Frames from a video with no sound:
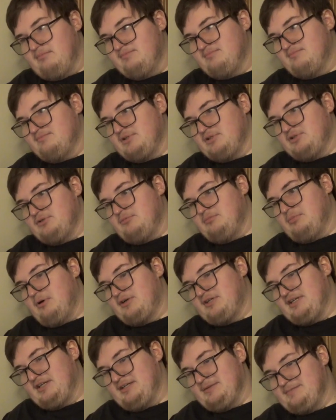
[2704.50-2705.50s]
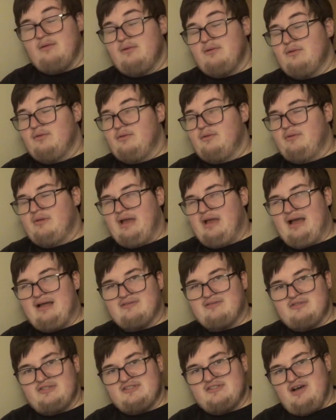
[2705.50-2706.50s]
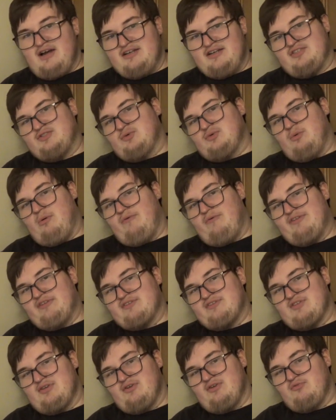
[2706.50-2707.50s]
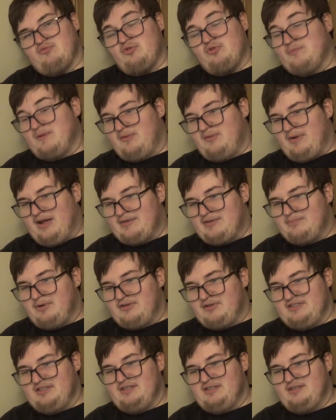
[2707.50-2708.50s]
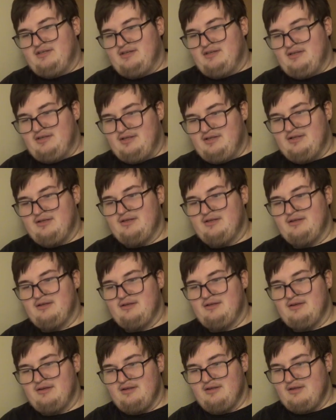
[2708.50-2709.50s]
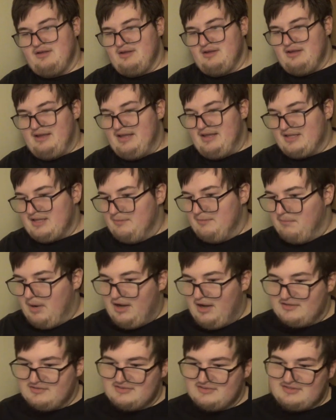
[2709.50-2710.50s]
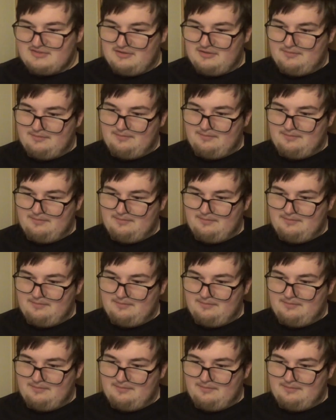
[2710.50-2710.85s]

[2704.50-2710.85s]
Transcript: blue body, and the dinosaur with its ruby red body. It commands them.